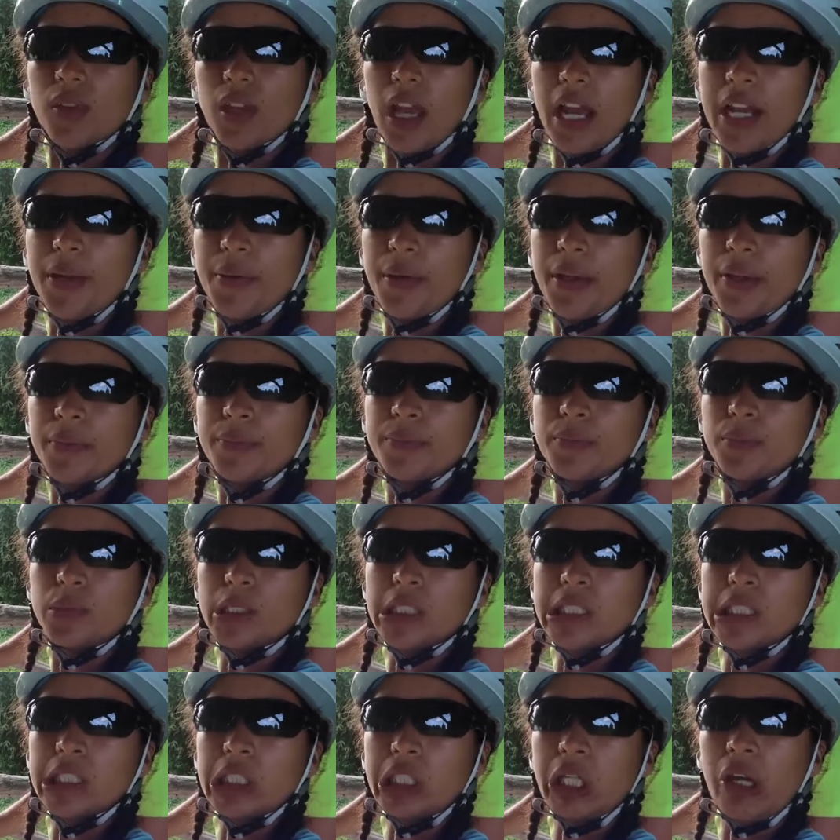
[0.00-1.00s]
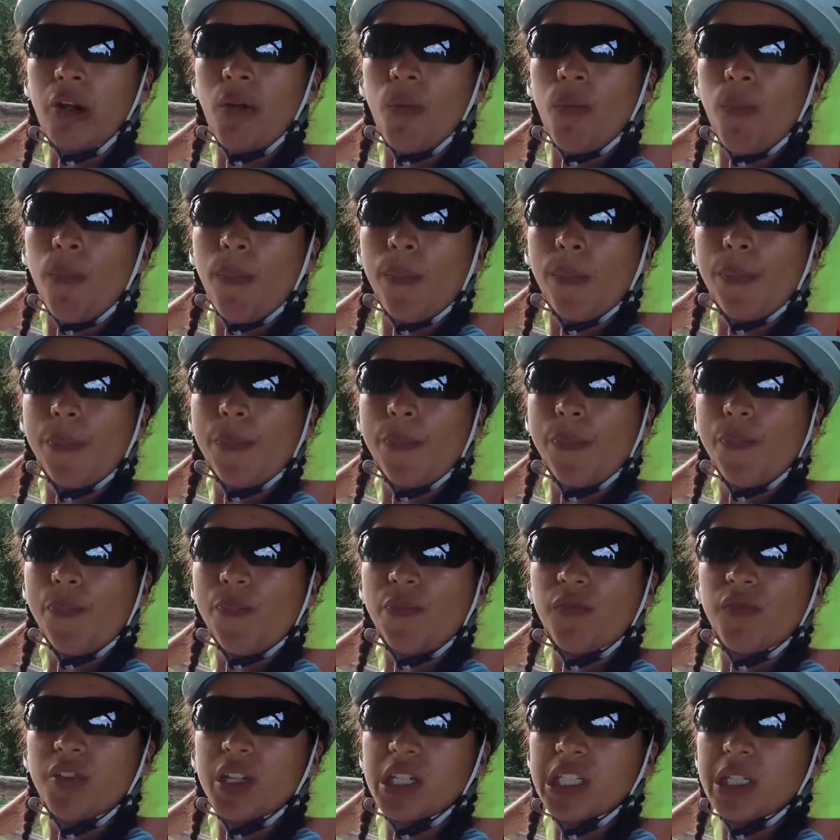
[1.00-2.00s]
Anyway, we're gonna go
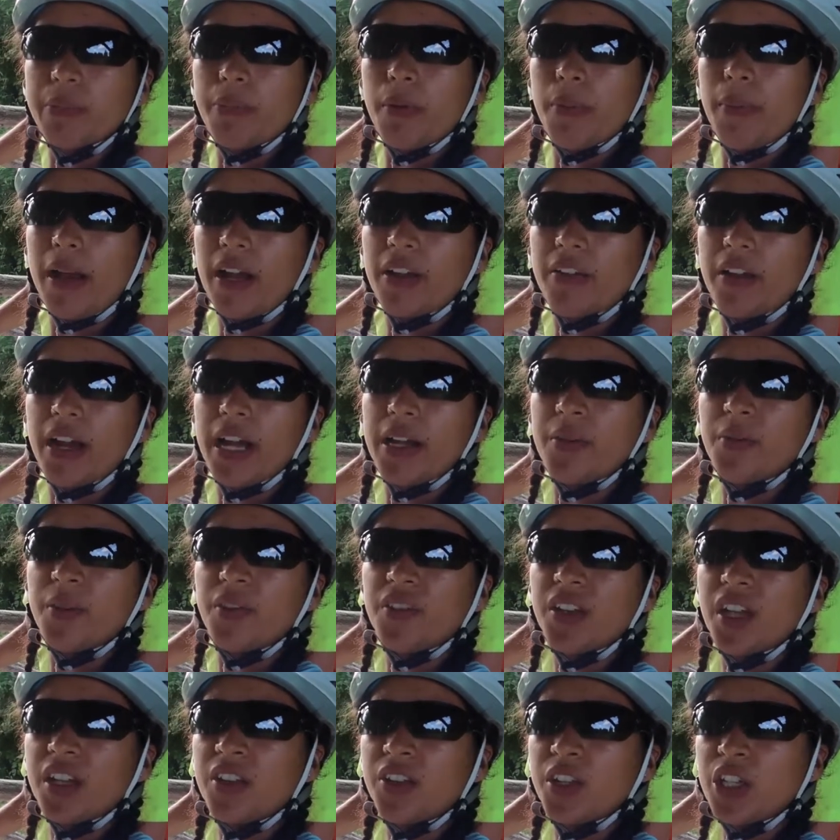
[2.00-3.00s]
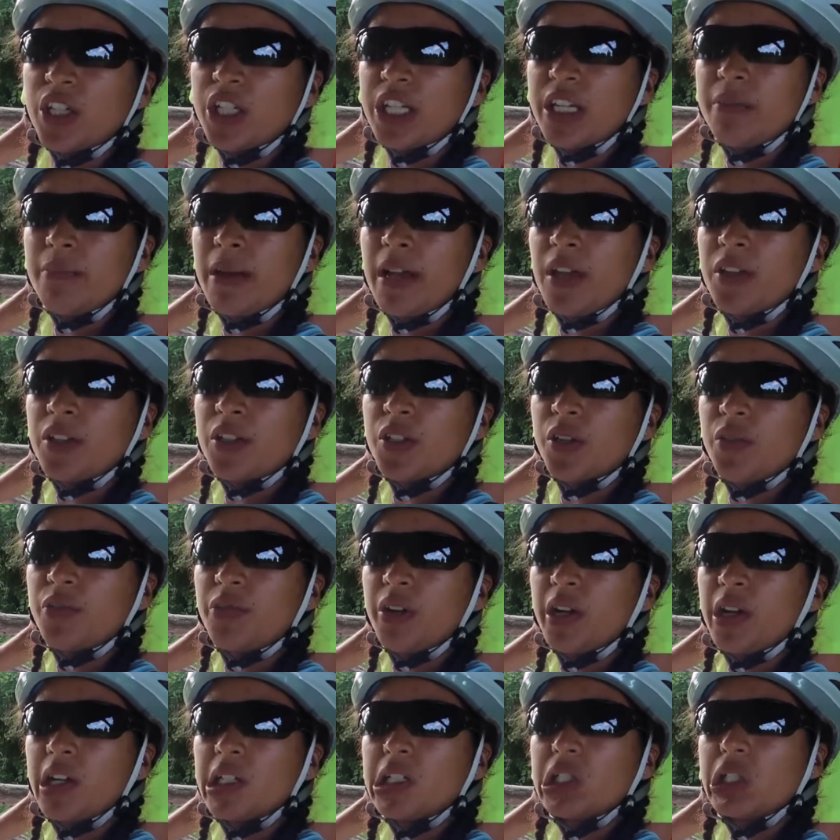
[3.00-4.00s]
finish up our bike ride. We've done thirteen miles so
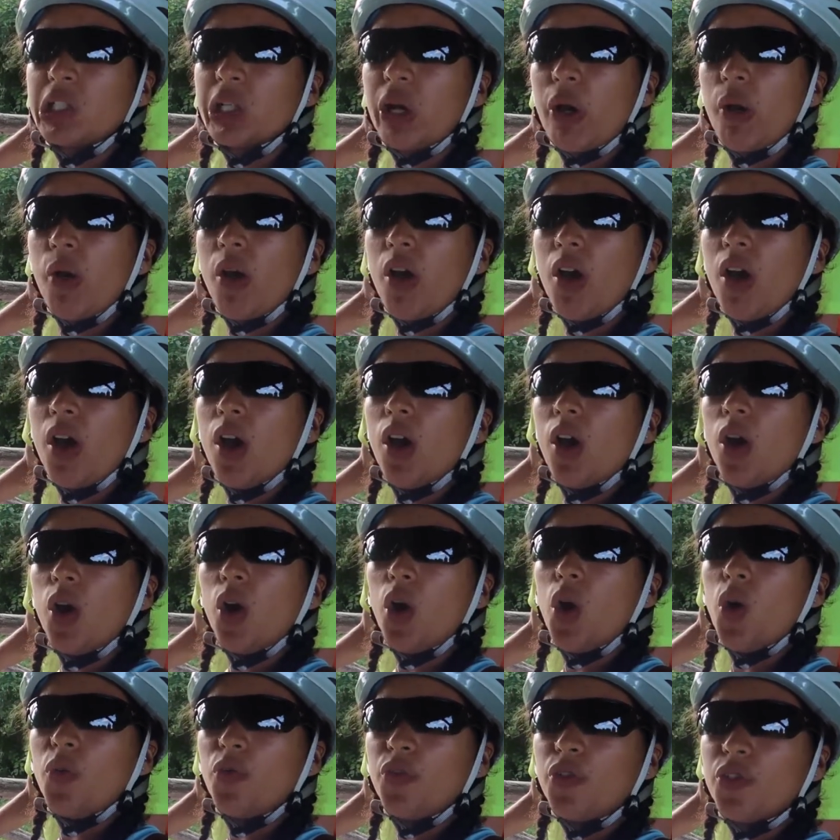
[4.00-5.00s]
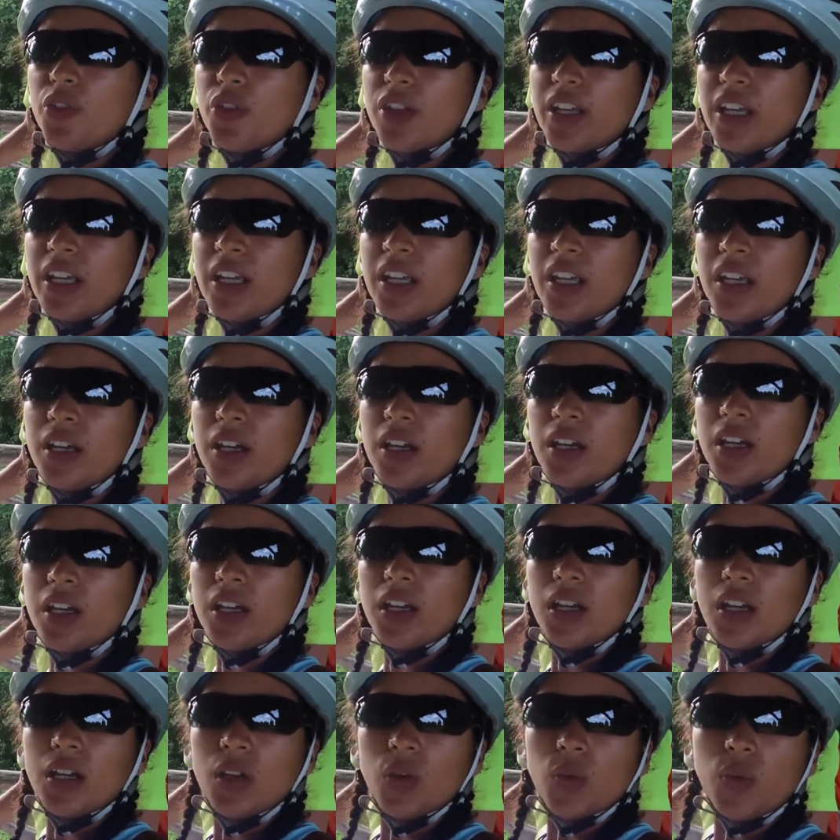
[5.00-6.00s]
far, so hopefully
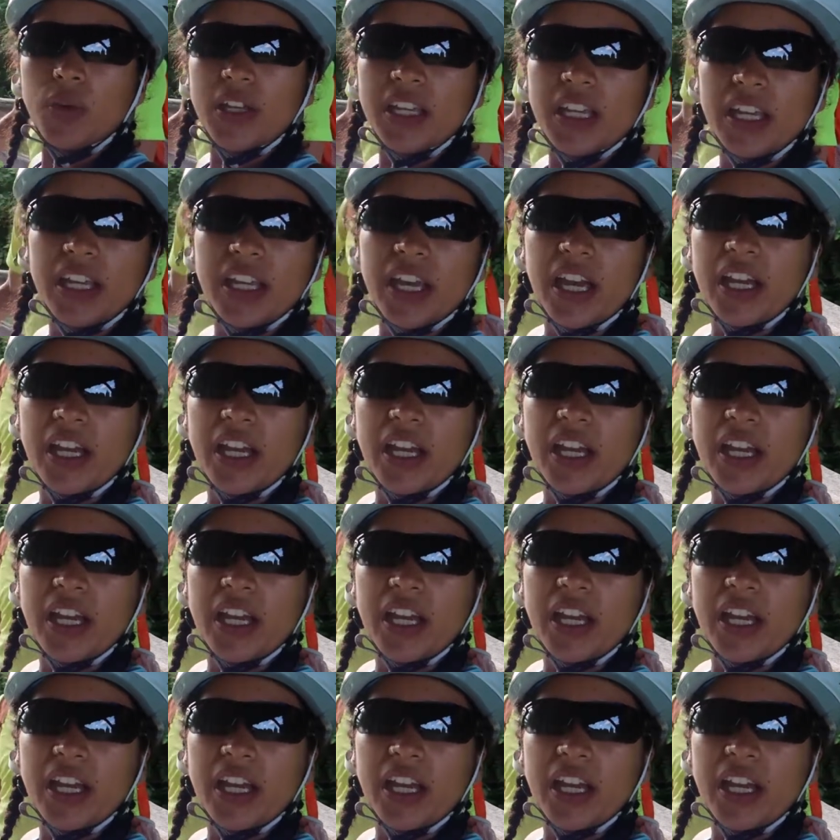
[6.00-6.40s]
we can